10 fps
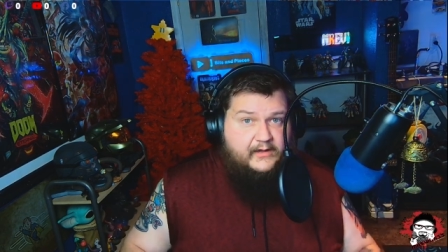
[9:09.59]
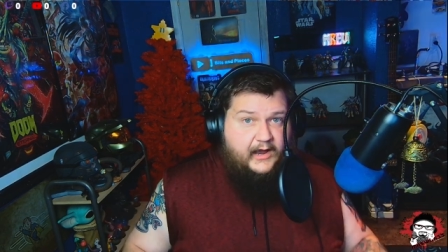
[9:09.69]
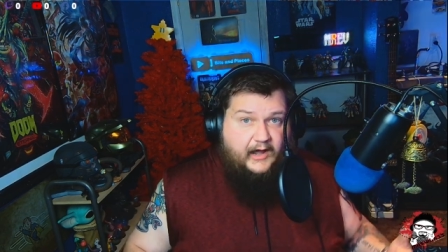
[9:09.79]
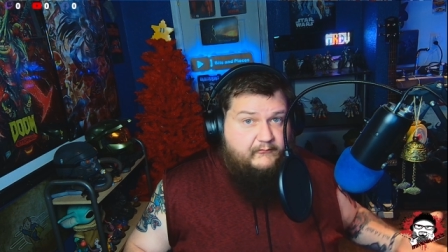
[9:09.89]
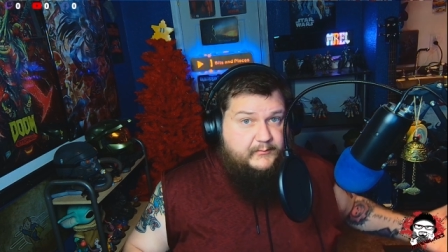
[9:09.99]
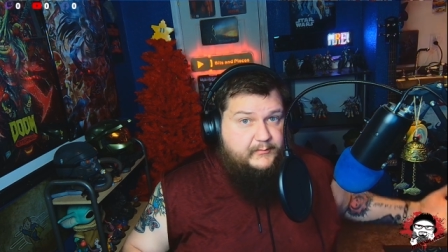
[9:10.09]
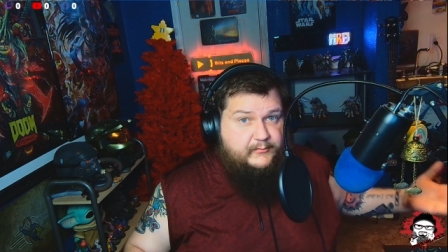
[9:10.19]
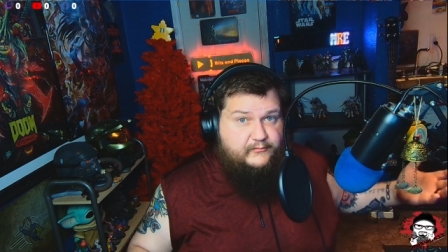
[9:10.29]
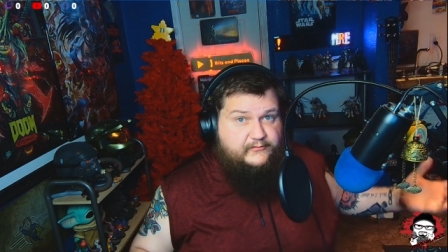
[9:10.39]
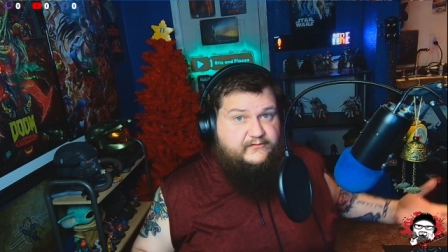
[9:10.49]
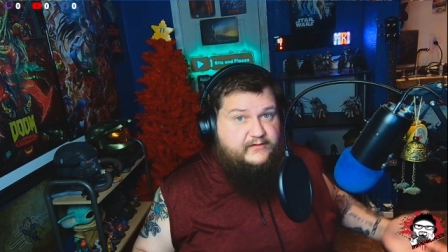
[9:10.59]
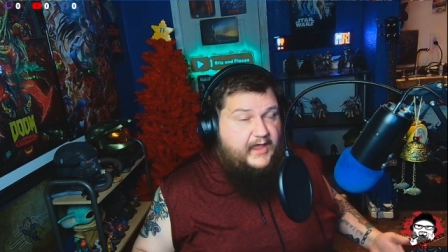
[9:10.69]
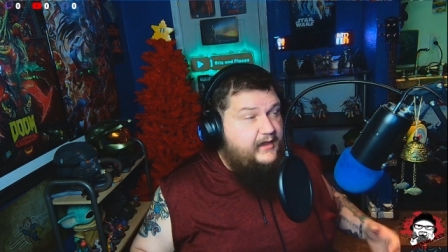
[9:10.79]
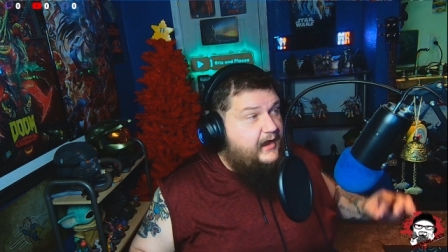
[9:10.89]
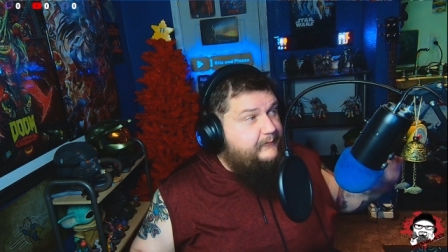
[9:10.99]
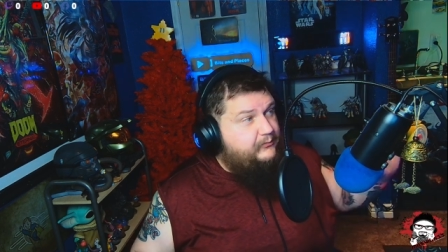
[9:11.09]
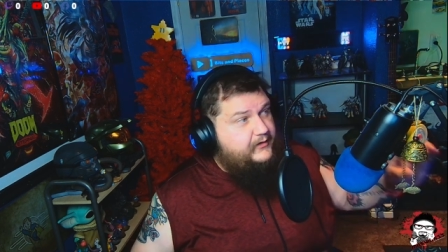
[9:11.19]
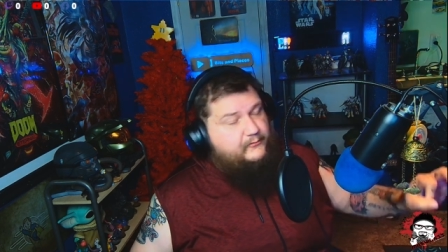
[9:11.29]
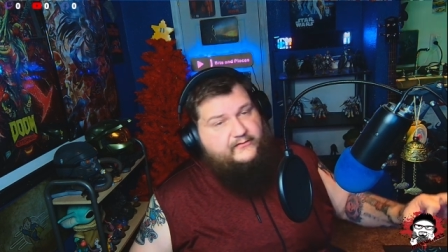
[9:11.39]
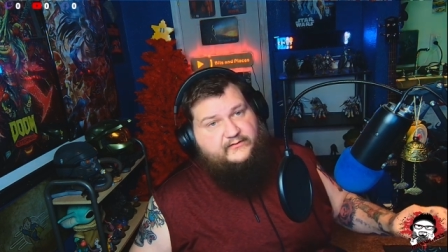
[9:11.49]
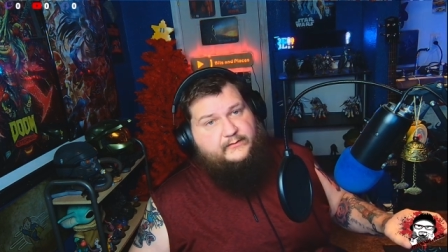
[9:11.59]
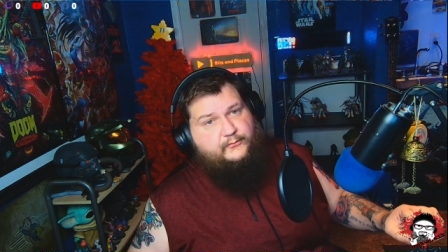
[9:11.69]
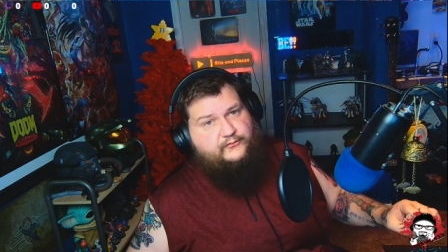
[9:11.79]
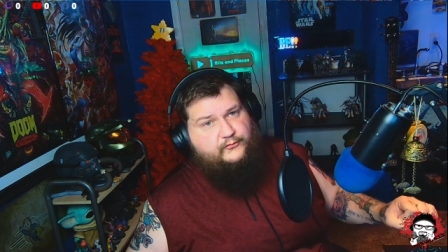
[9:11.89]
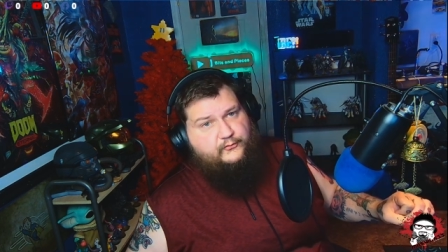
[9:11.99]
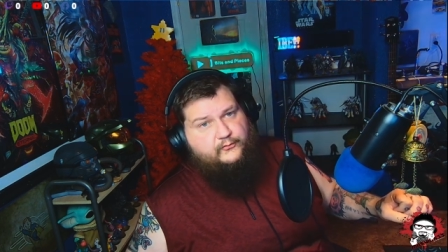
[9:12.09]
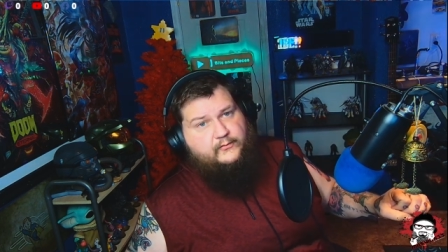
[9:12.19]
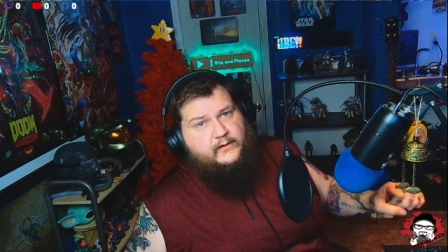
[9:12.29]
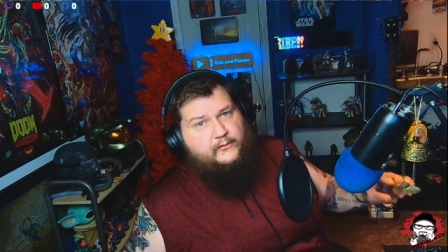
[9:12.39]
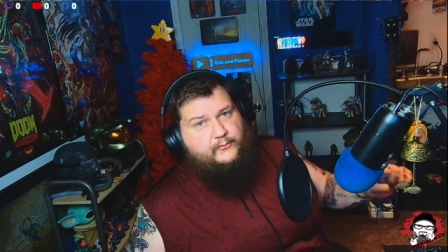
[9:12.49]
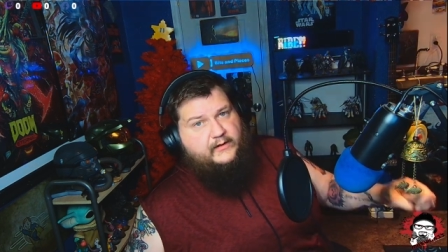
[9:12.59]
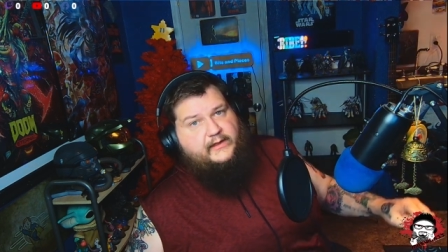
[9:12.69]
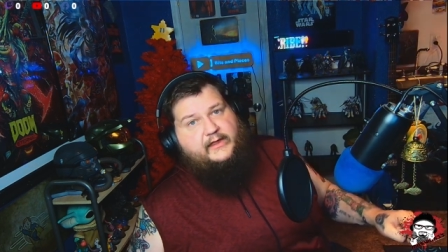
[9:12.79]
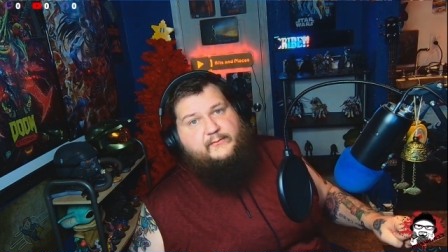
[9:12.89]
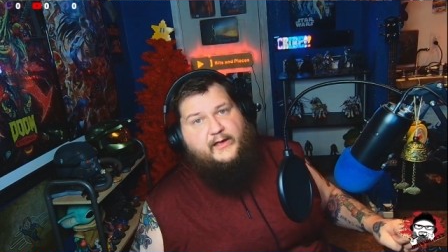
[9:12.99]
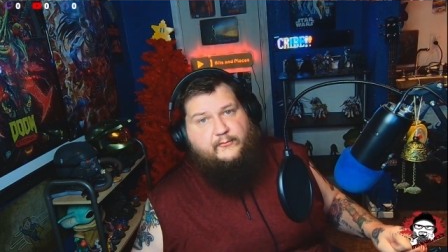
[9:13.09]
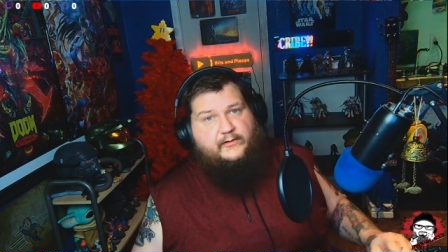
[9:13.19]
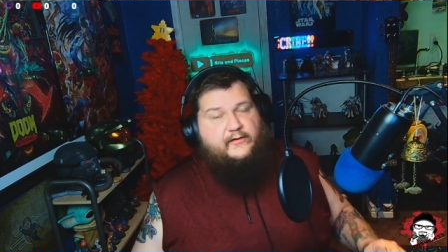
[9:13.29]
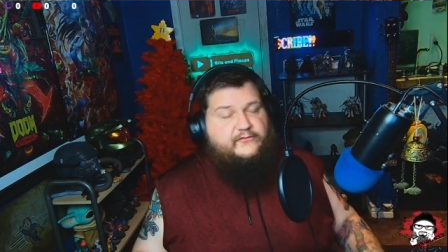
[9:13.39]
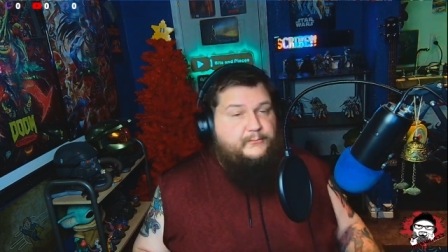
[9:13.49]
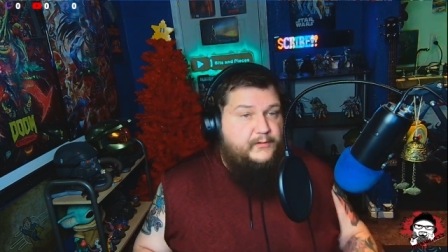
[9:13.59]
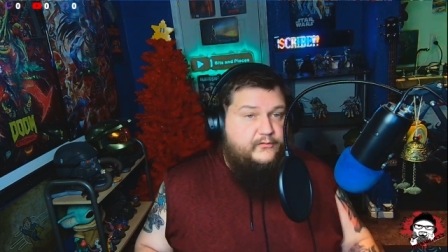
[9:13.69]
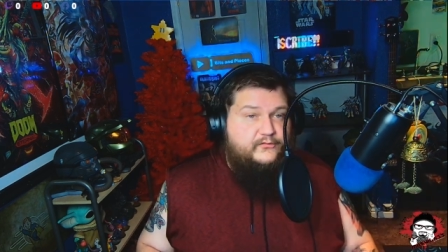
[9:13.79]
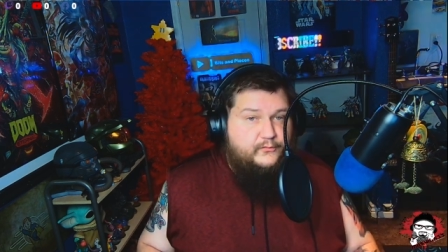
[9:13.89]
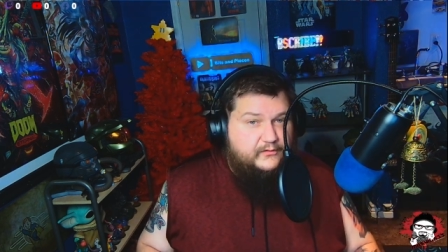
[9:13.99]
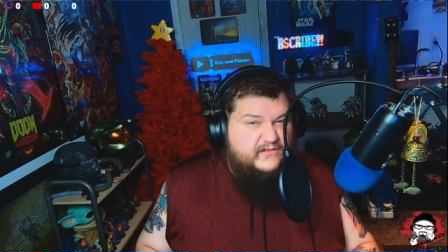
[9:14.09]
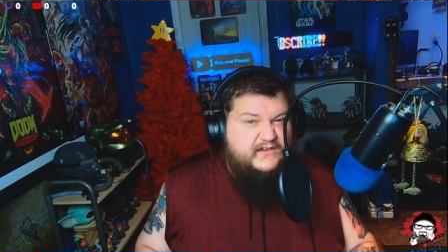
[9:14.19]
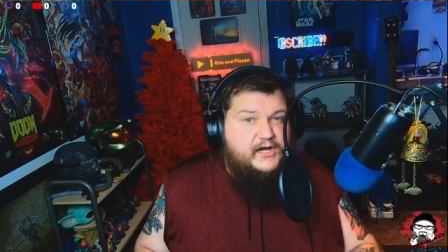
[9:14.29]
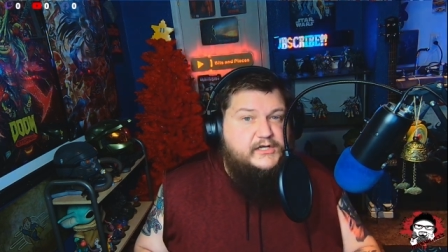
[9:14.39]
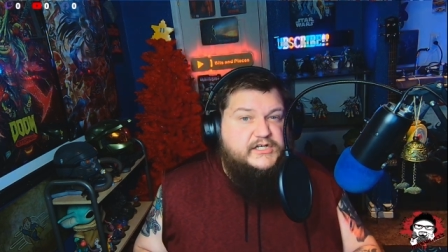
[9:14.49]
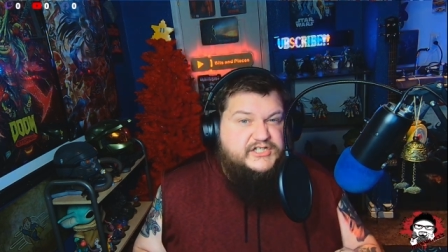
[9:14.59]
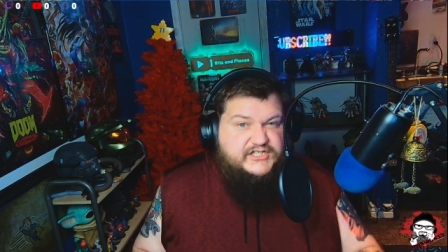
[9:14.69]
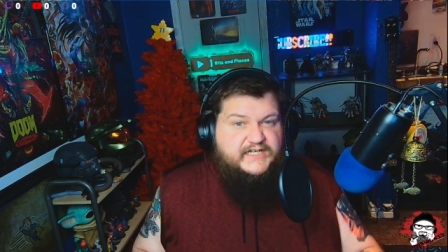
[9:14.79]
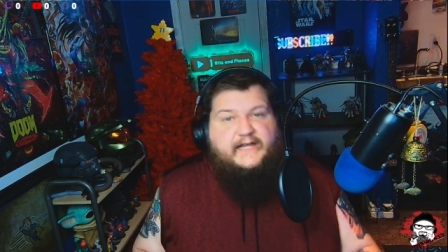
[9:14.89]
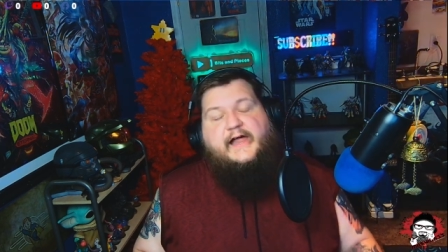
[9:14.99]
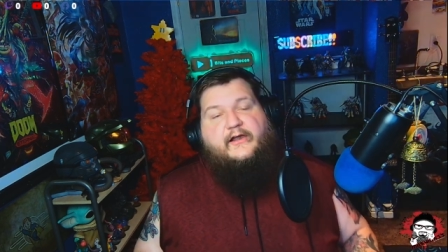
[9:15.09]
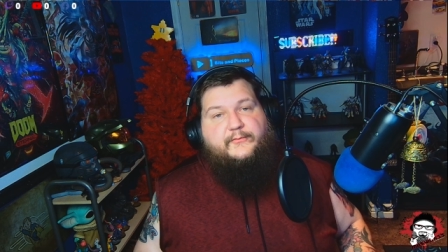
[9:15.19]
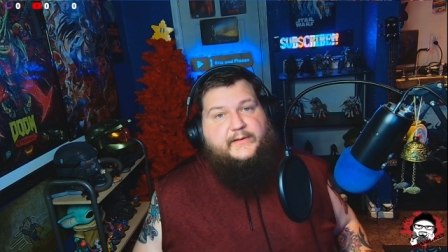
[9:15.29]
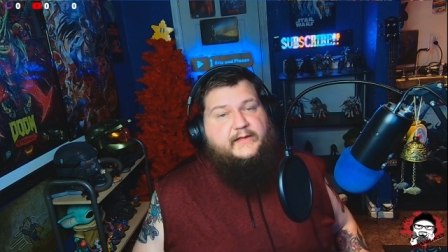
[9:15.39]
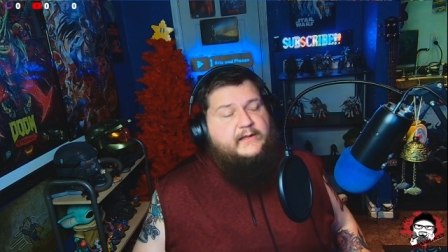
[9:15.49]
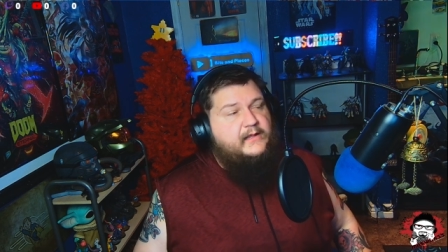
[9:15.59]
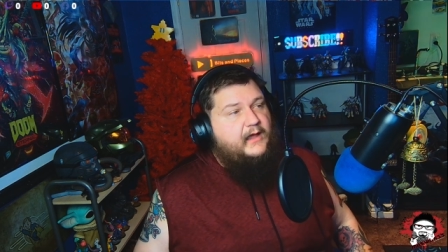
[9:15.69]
I remember to this day, I played Resident Evil 2 when it came out when I was in middle school, and it scared the shit out of me.